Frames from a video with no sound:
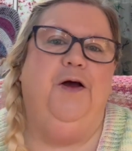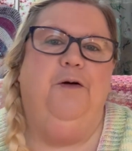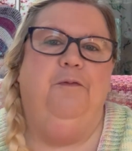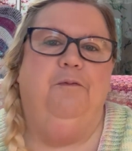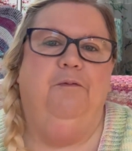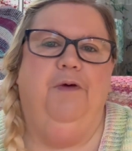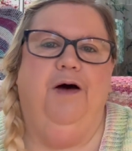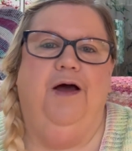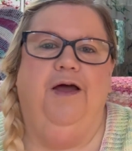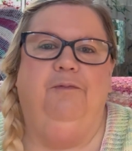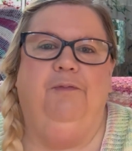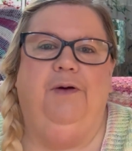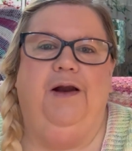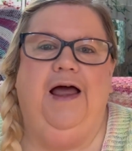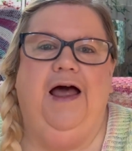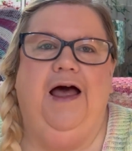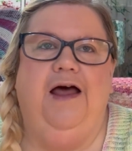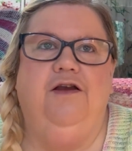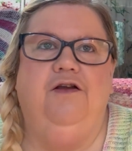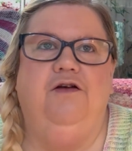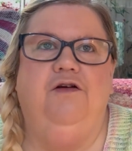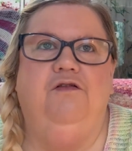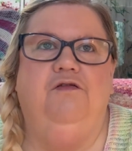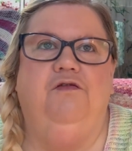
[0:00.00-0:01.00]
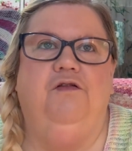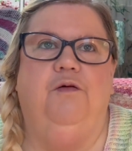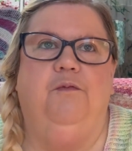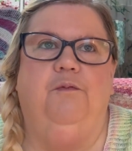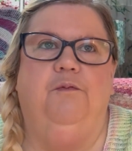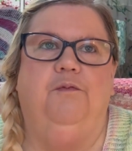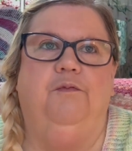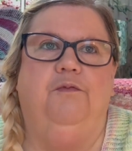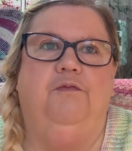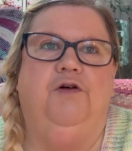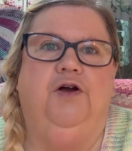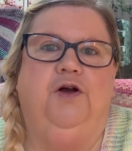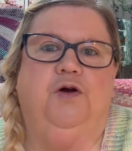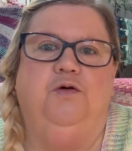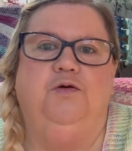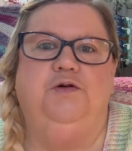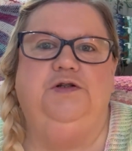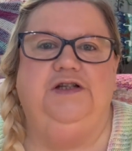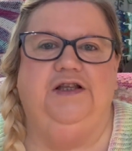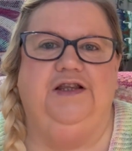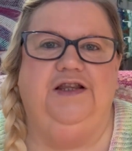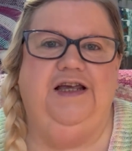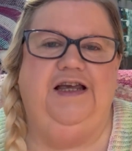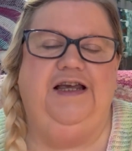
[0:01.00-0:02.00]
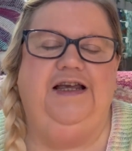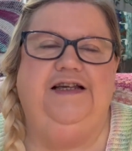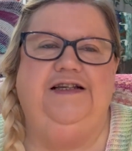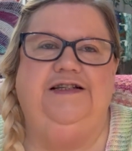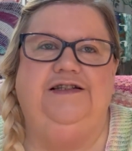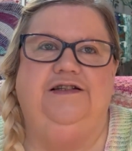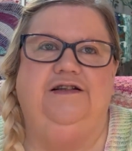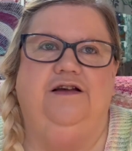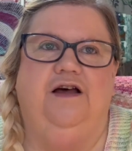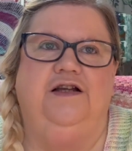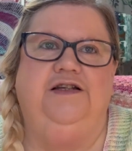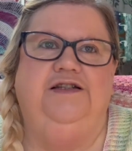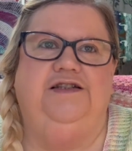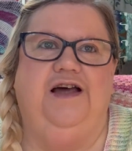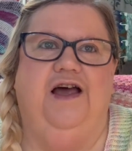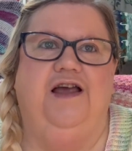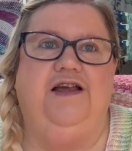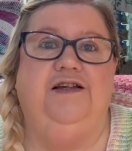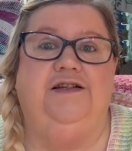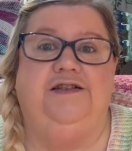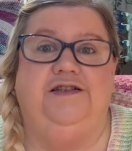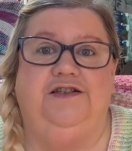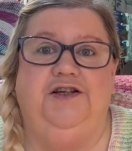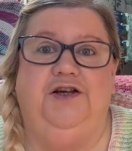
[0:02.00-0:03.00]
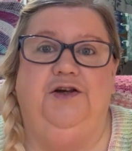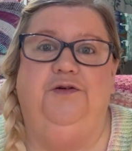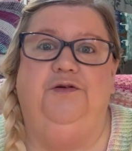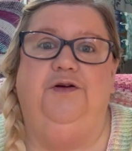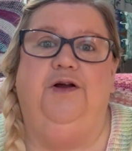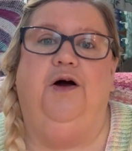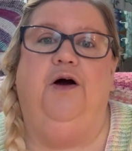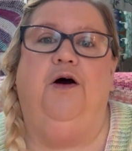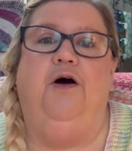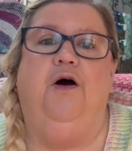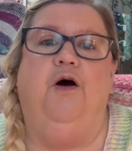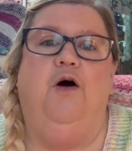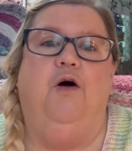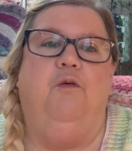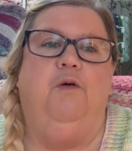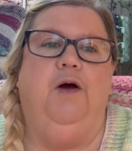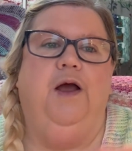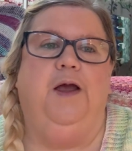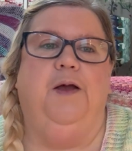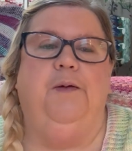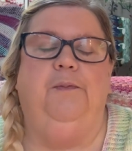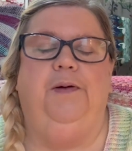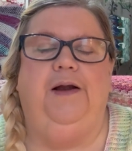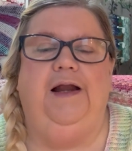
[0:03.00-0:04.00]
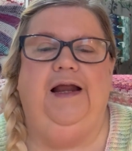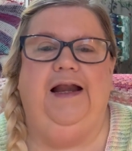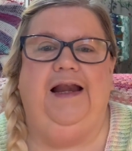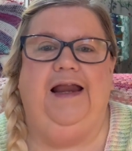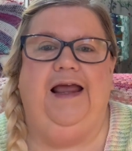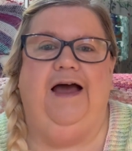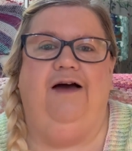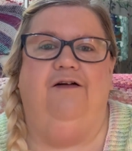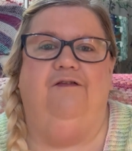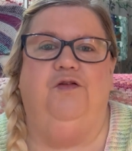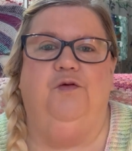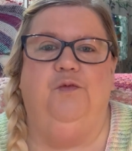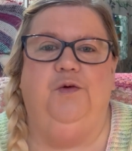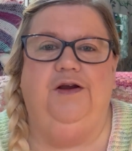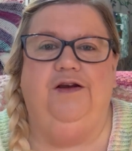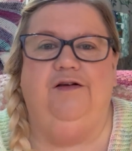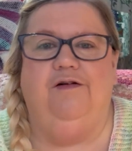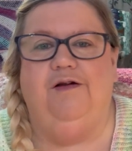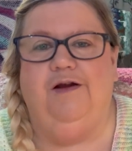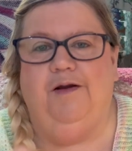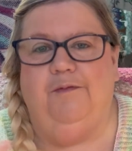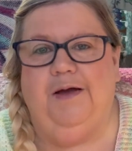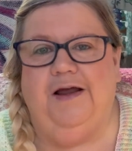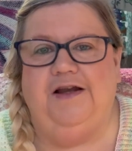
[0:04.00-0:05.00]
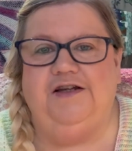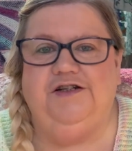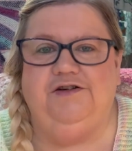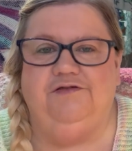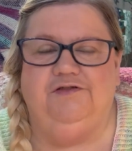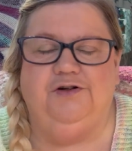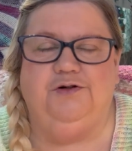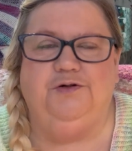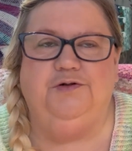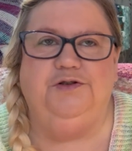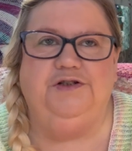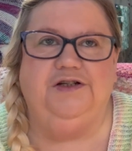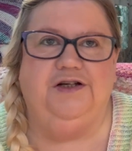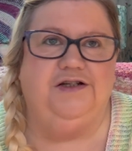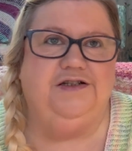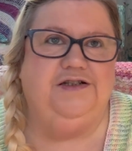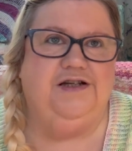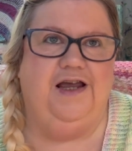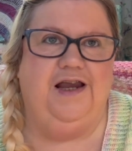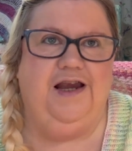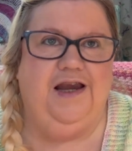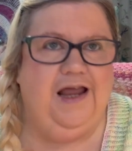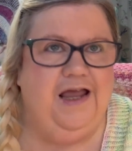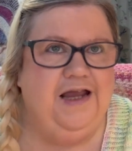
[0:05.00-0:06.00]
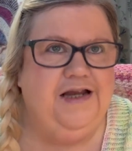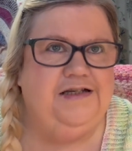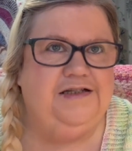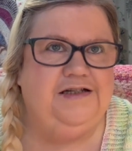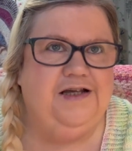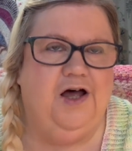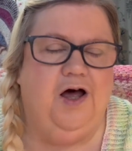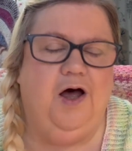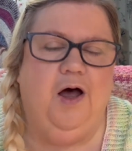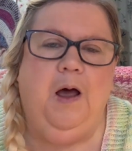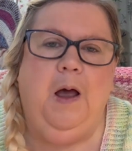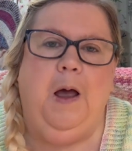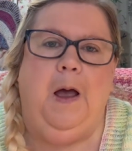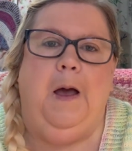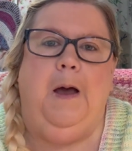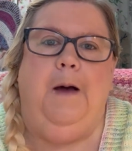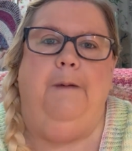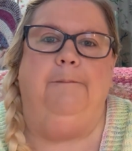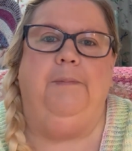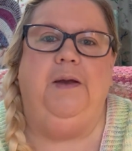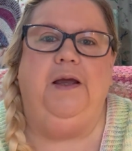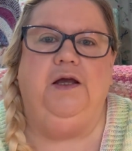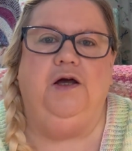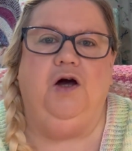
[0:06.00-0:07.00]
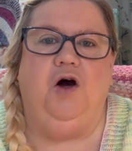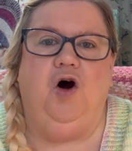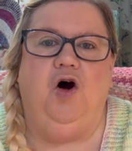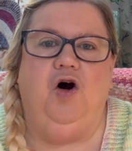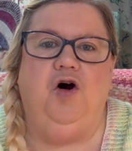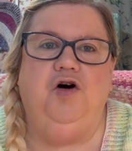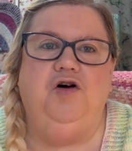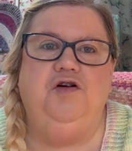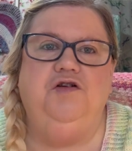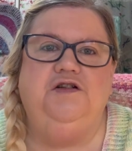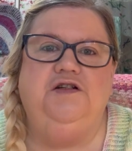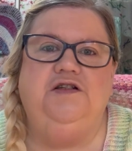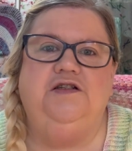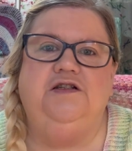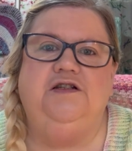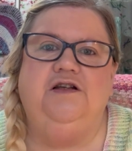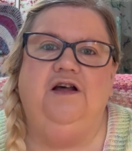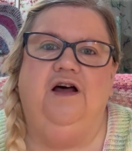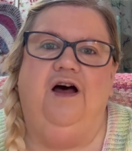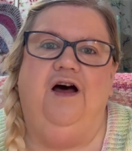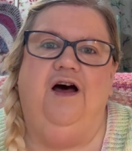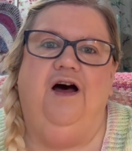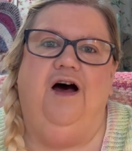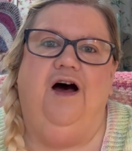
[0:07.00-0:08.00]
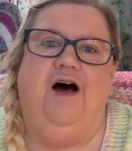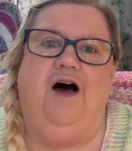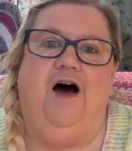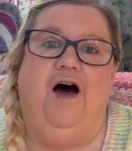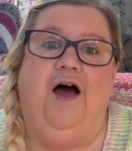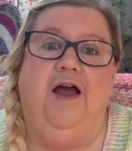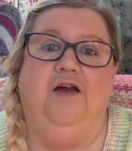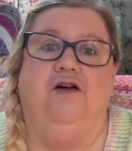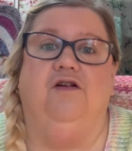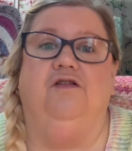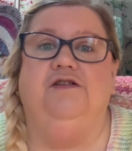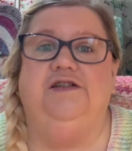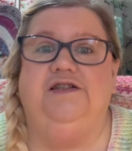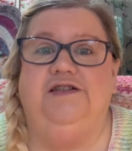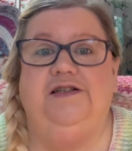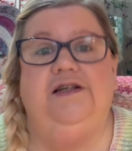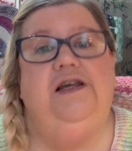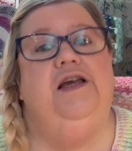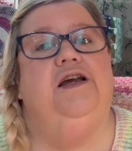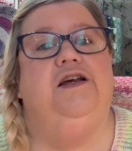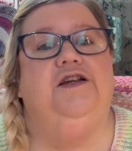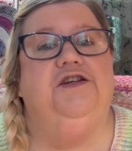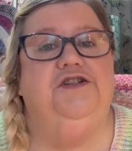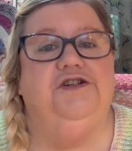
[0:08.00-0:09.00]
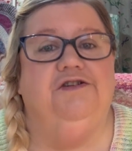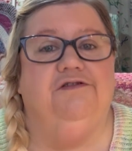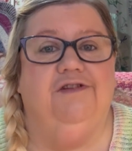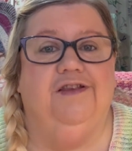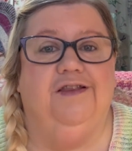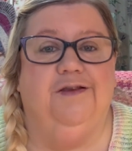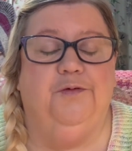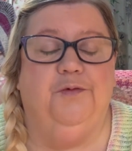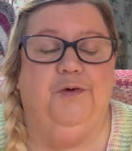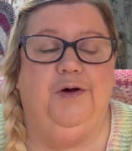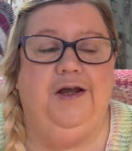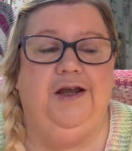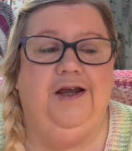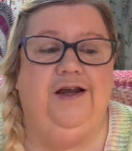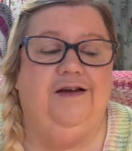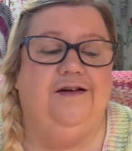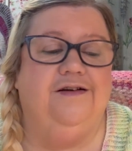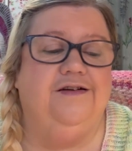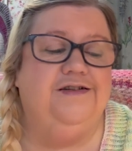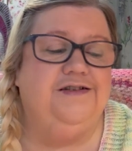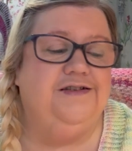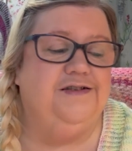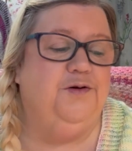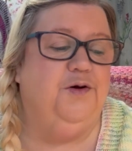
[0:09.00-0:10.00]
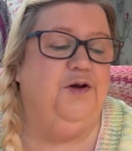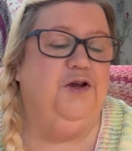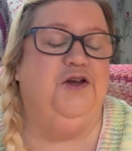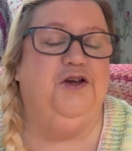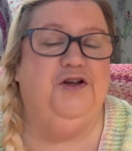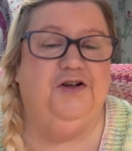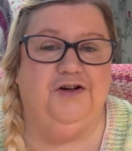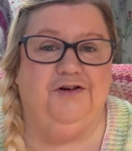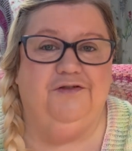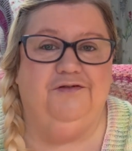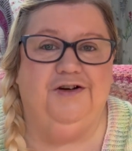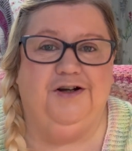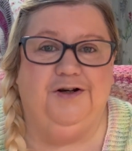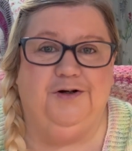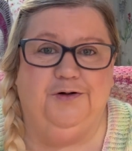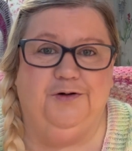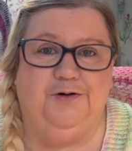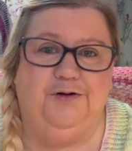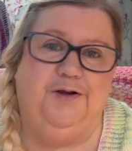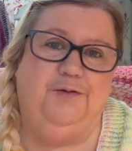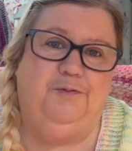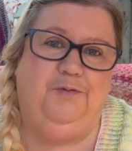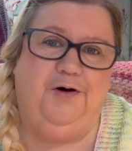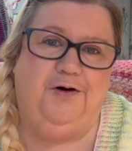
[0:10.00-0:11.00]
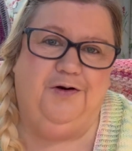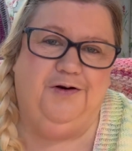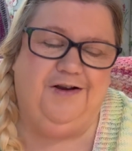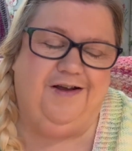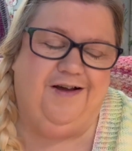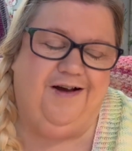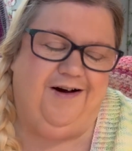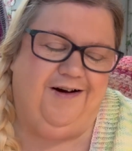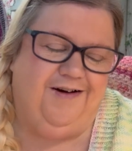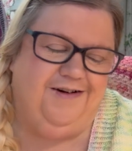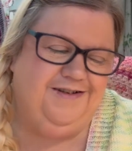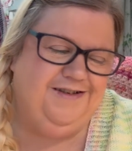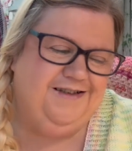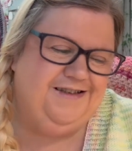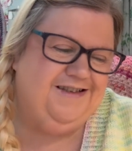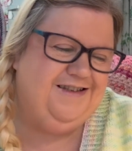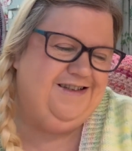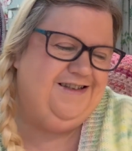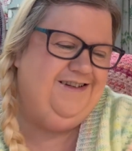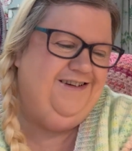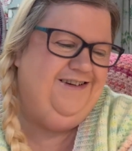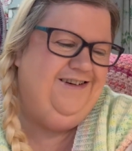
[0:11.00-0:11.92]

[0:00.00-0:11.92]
my plan of recording these a day sooner went completely out of the window, and I'm actually recording a day later because I got sick during the week, so I couldn't record the podcast.